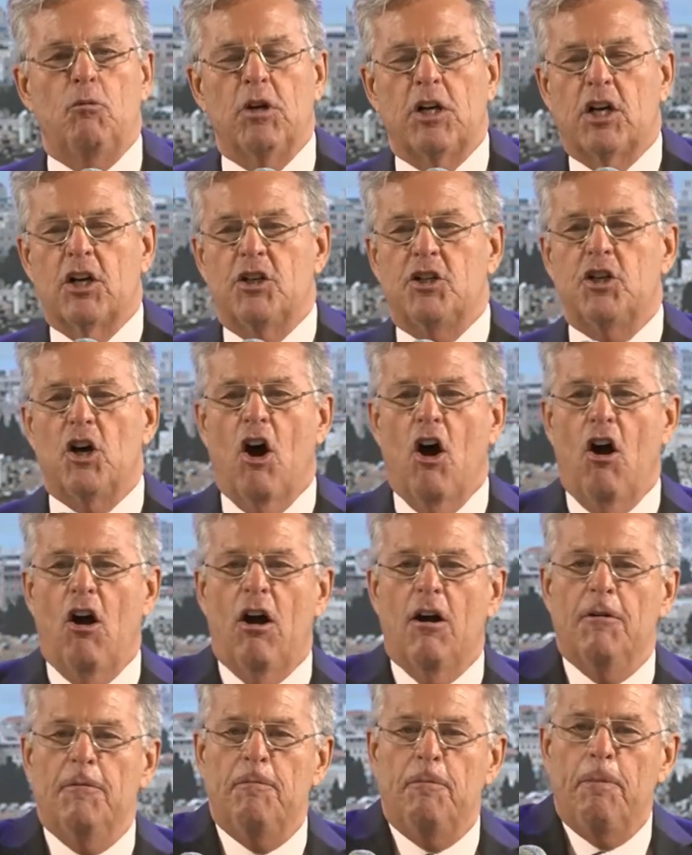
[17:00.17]
with
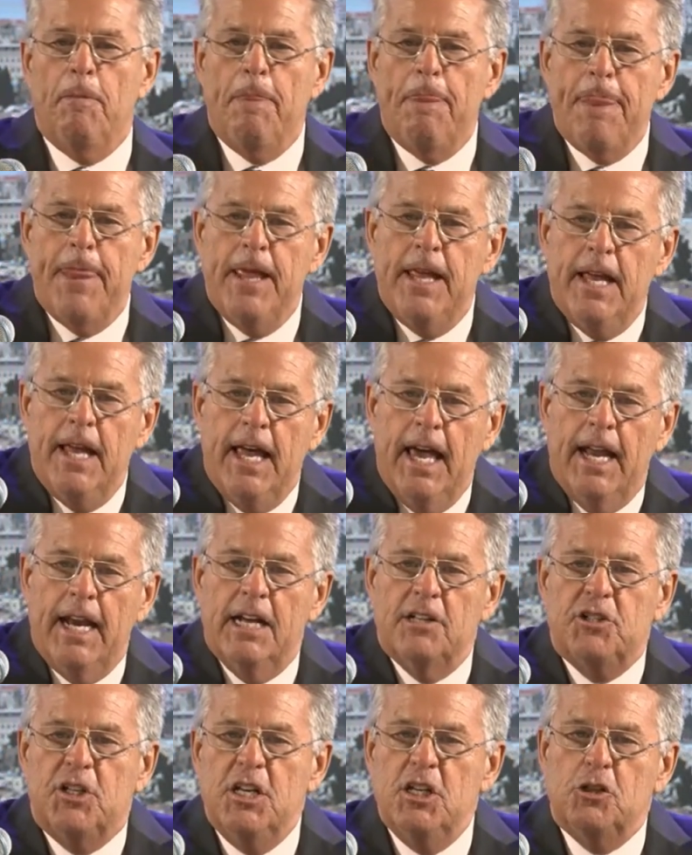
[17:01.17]
Qatar, and
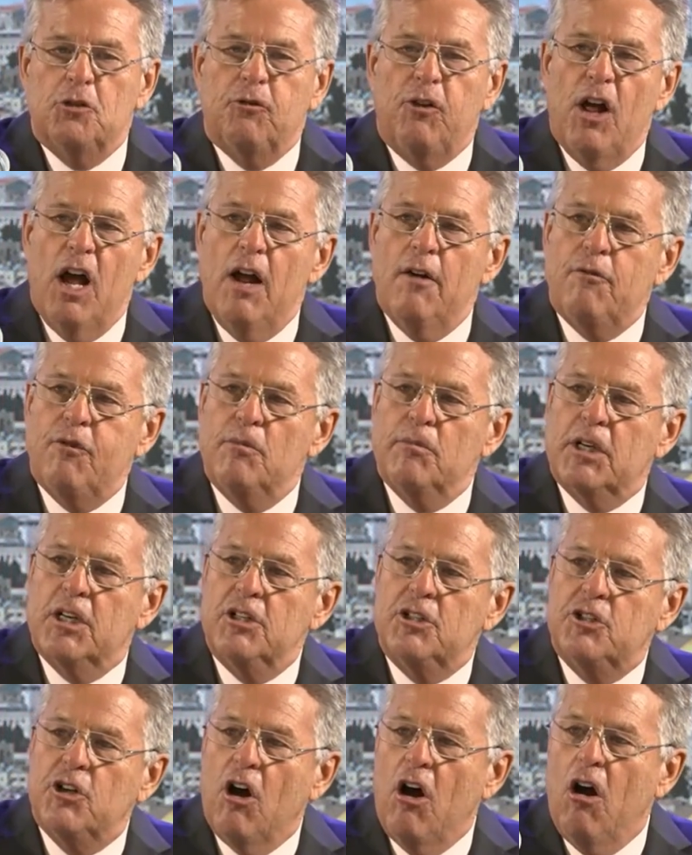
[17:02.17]
as he's flying from
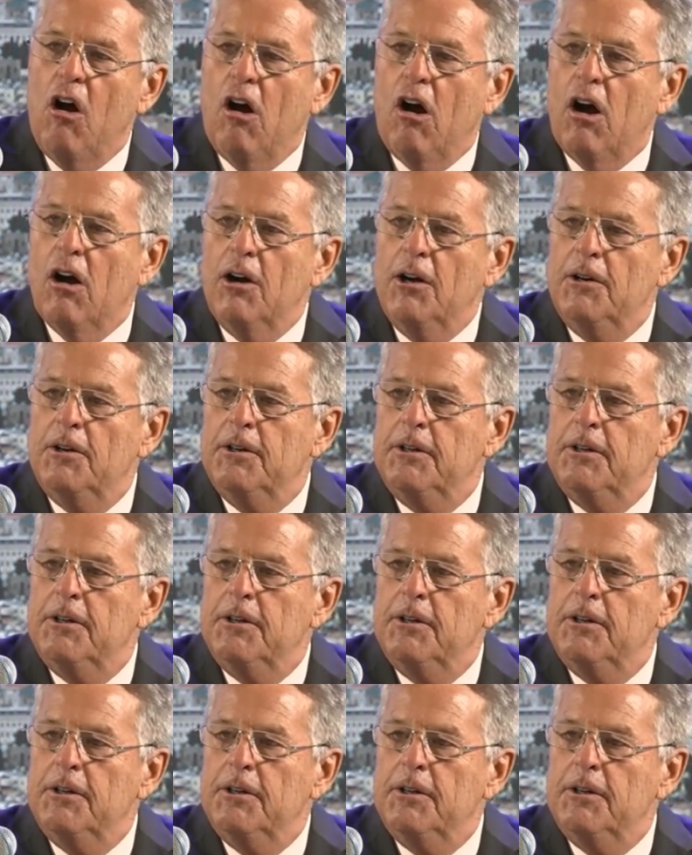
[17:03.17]
Qatar